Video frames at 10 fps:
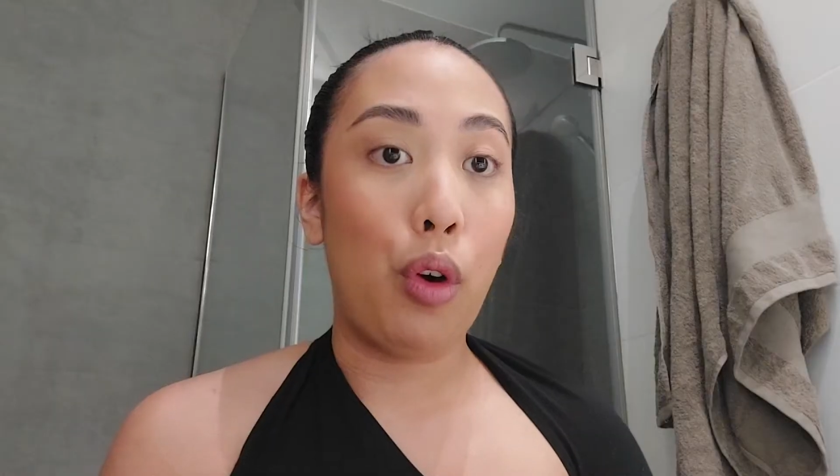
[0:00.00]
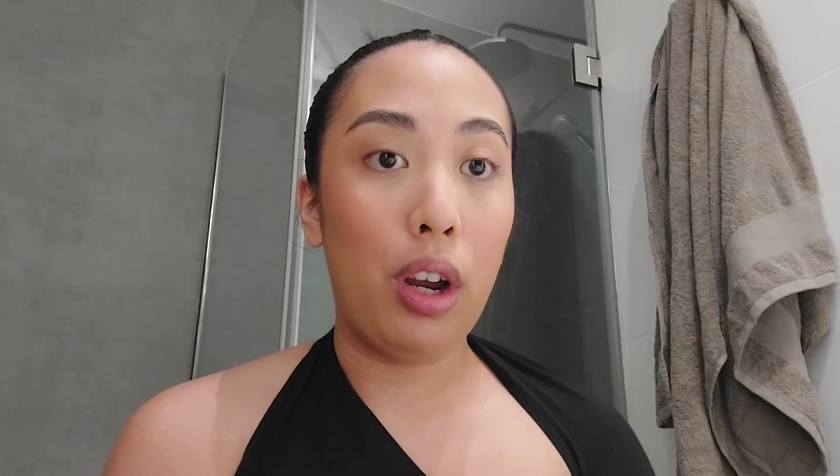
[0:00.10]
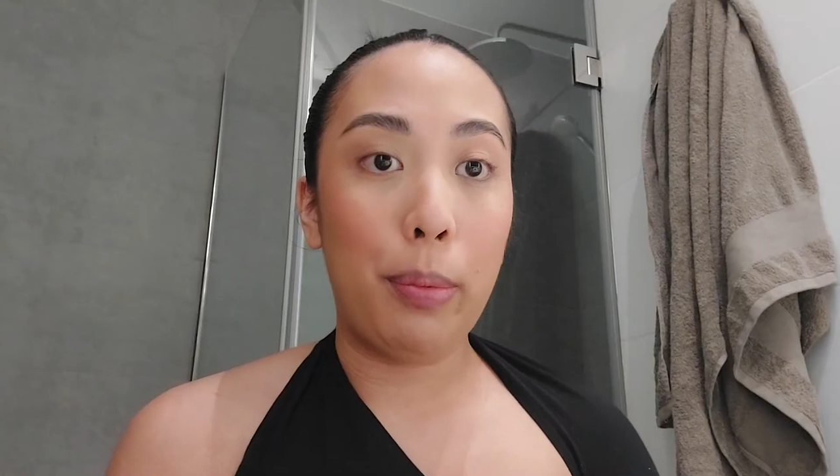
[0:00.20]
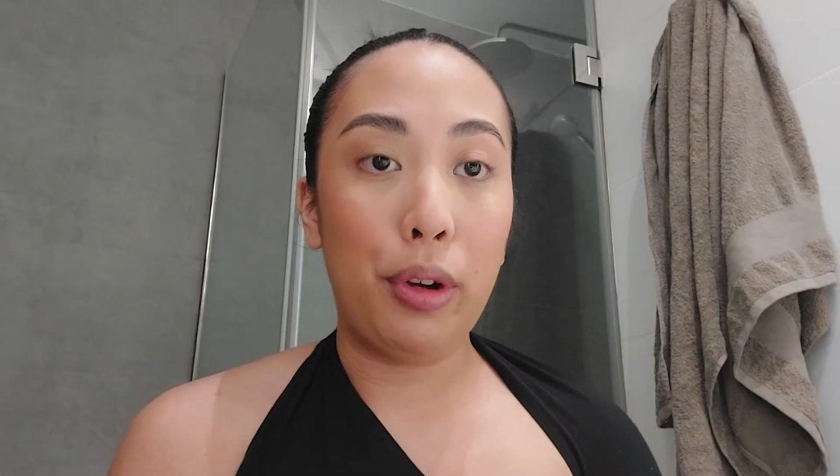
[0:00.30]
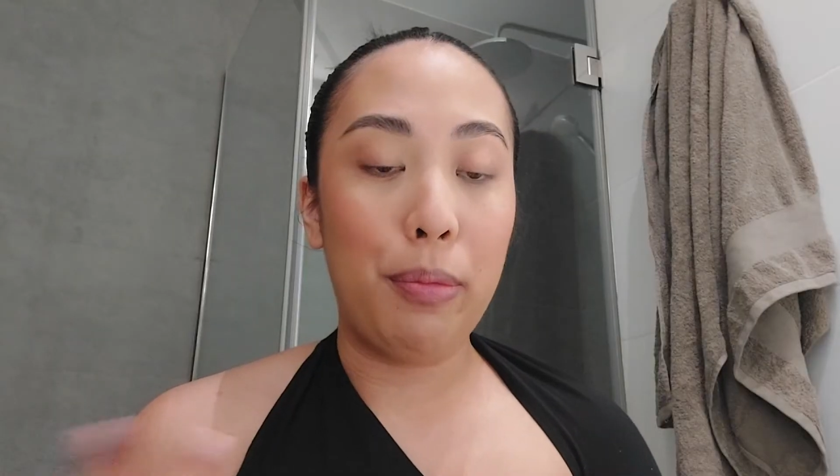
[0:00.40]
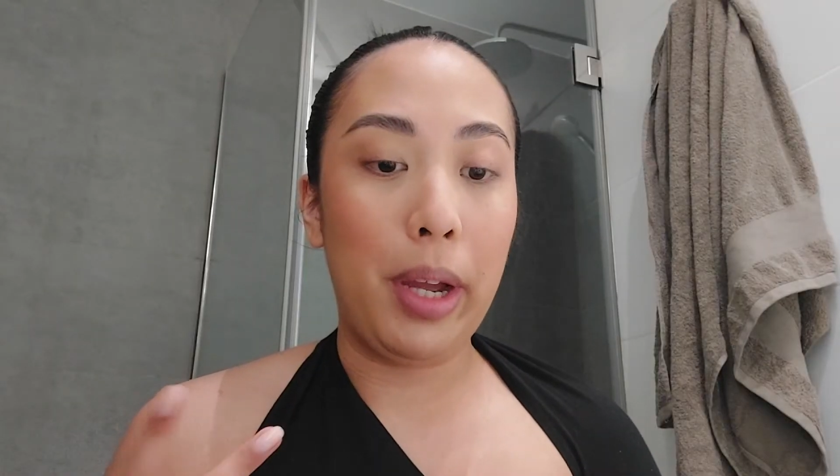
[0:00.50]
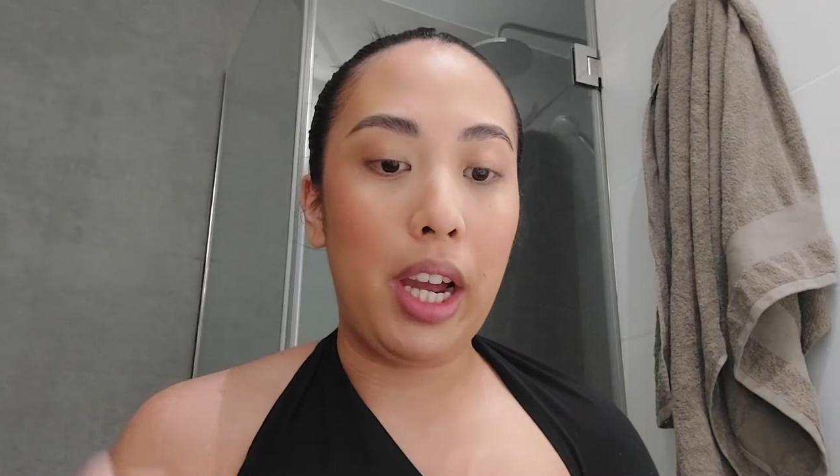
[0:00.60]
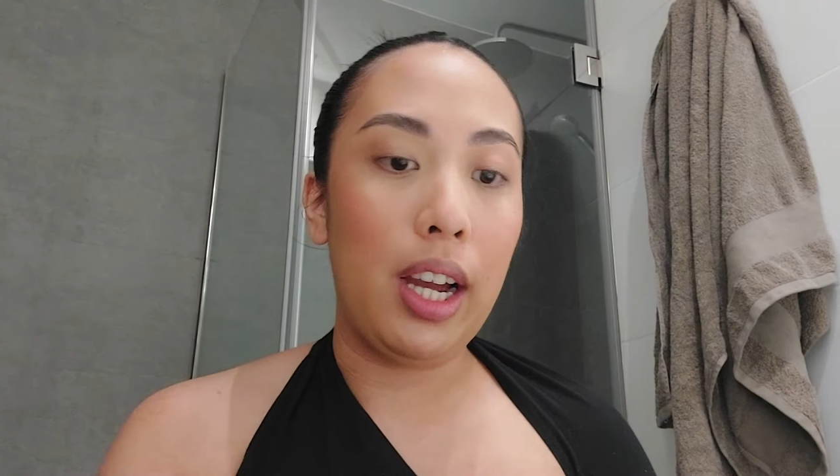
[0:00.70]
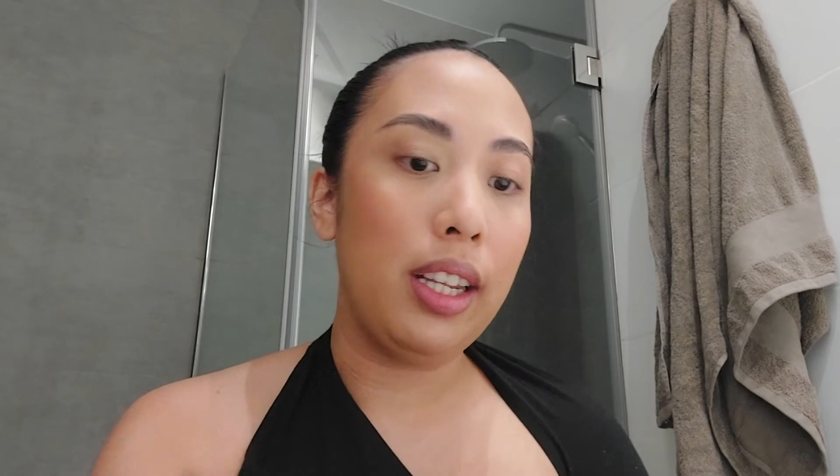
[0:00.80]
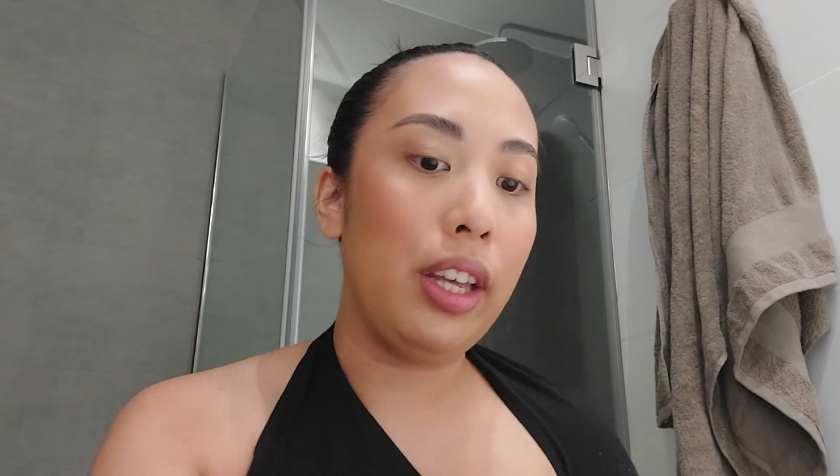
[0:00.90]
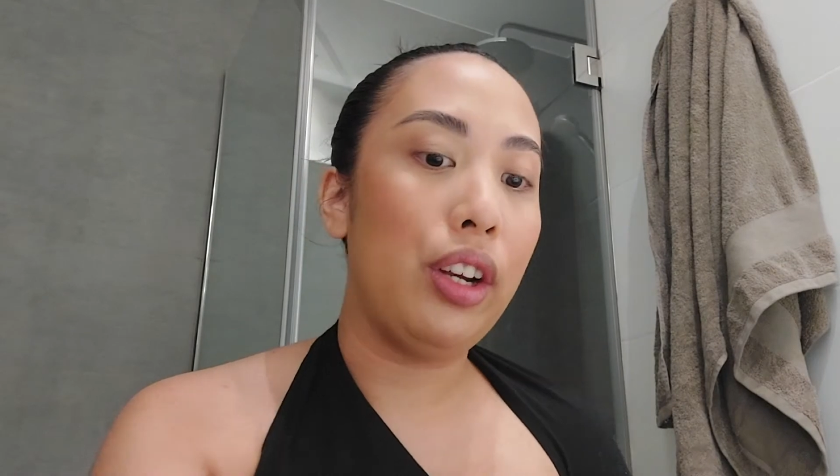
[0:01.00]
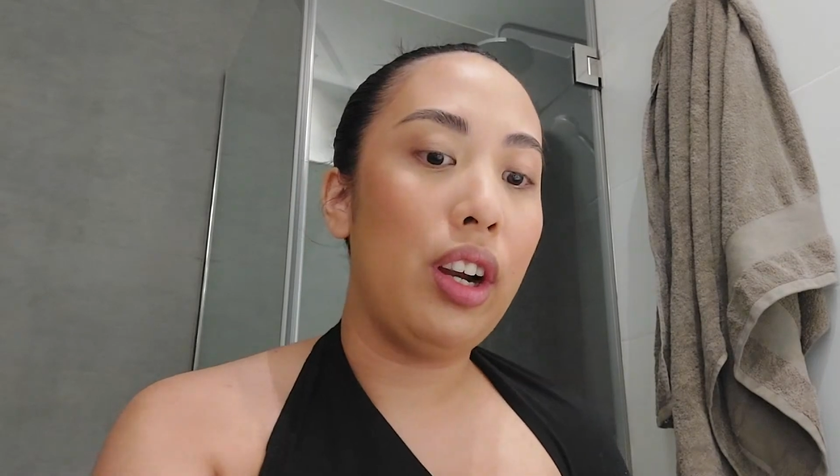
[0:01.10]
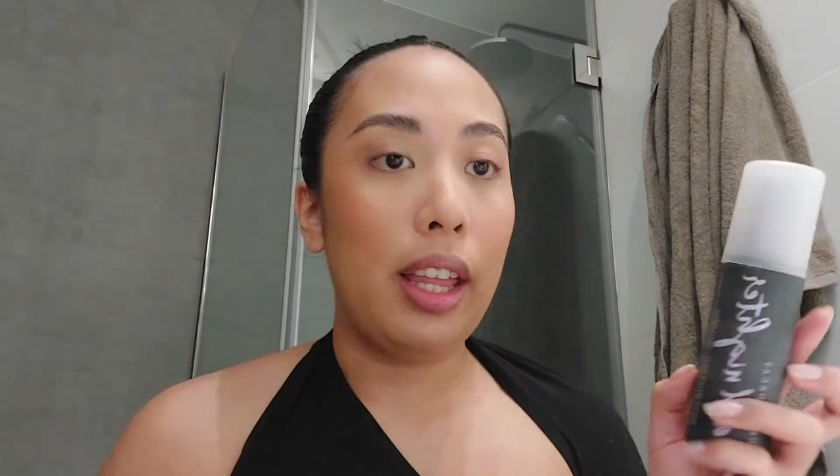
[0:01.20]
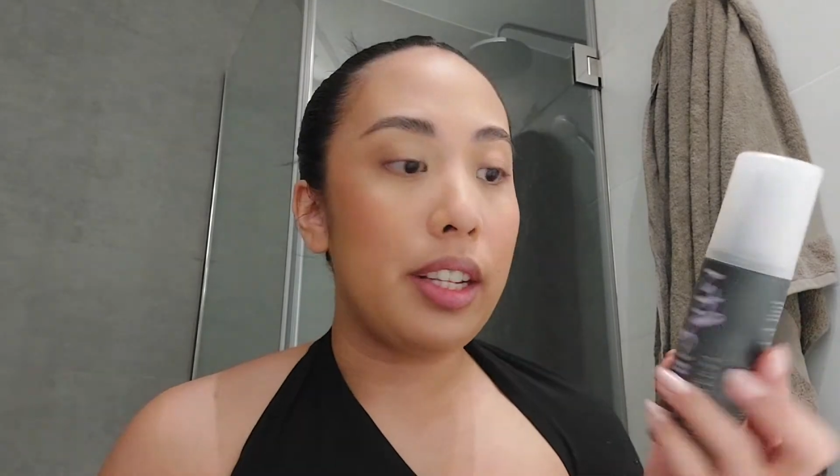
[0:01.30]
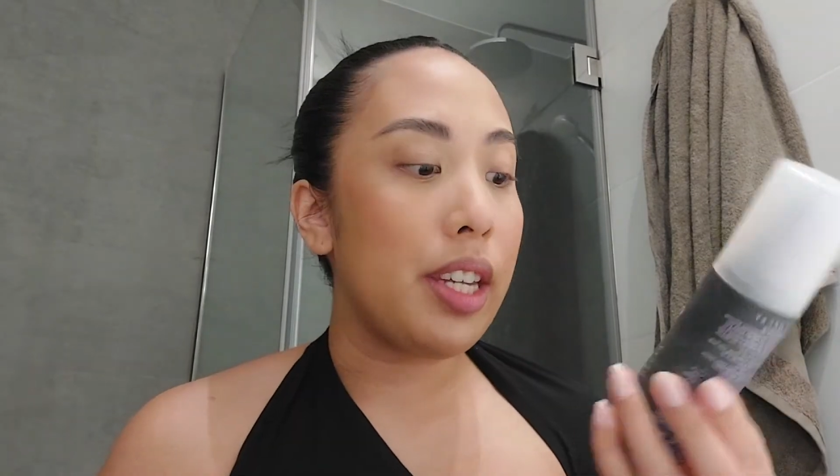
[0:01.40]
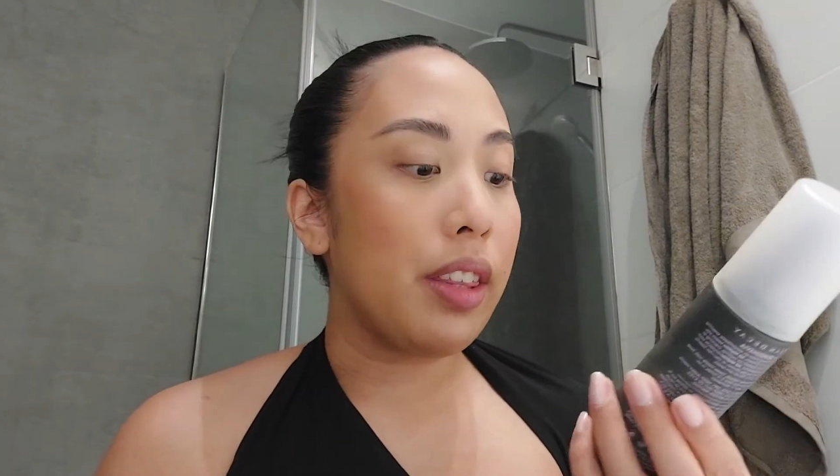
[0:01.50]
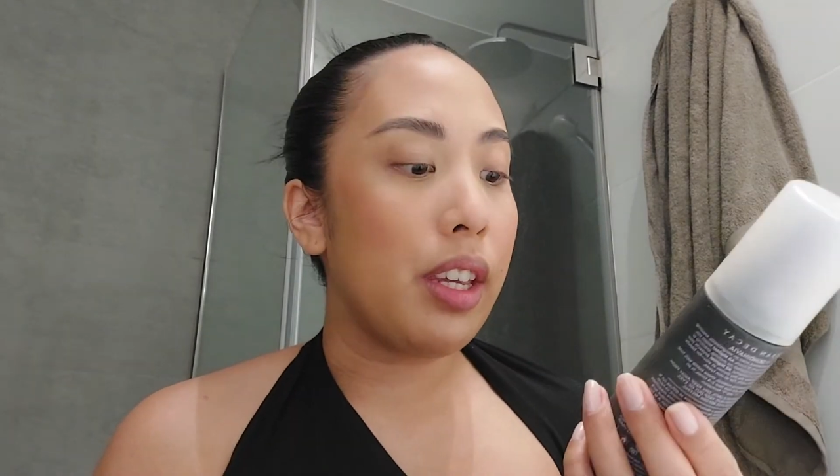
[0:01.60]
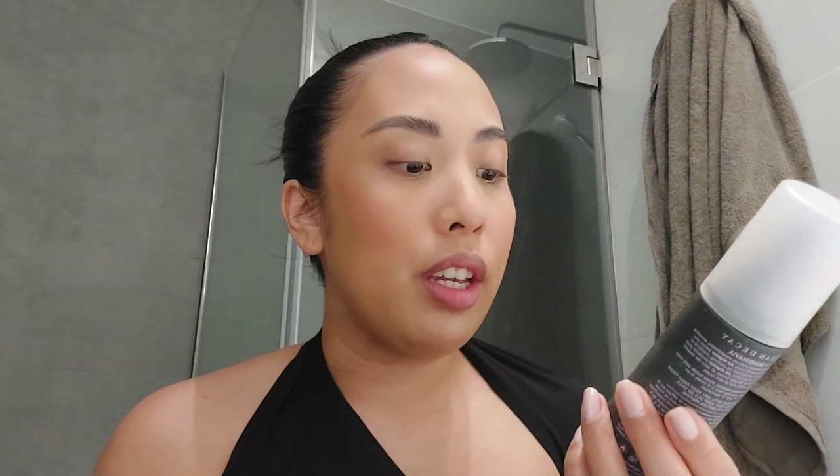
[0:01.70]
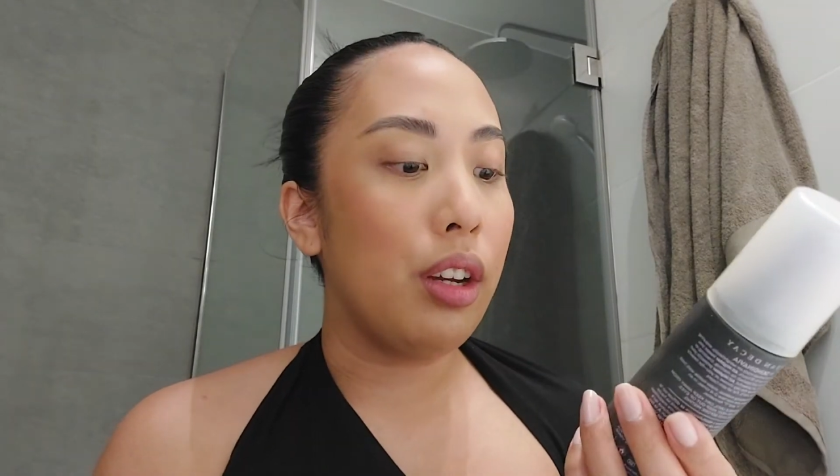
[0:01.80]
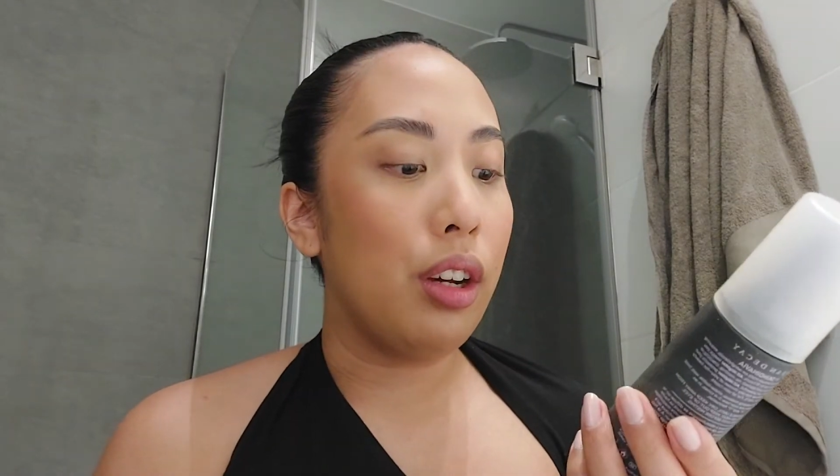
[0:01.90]
I put my highlighter, I like to take
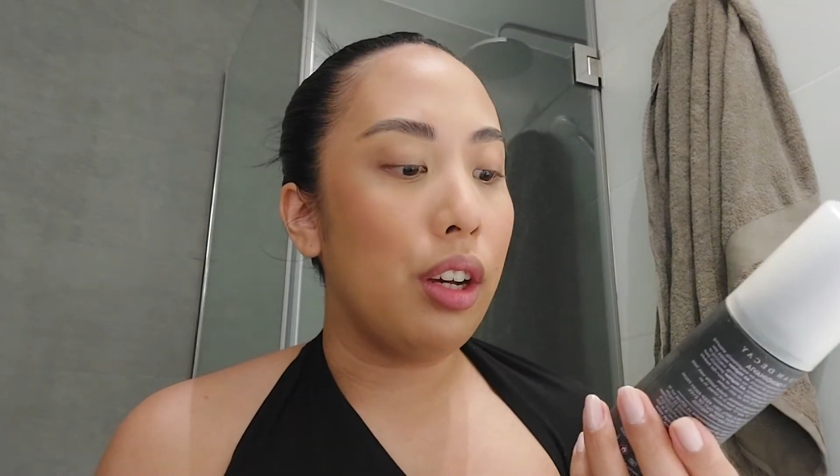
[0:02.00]
the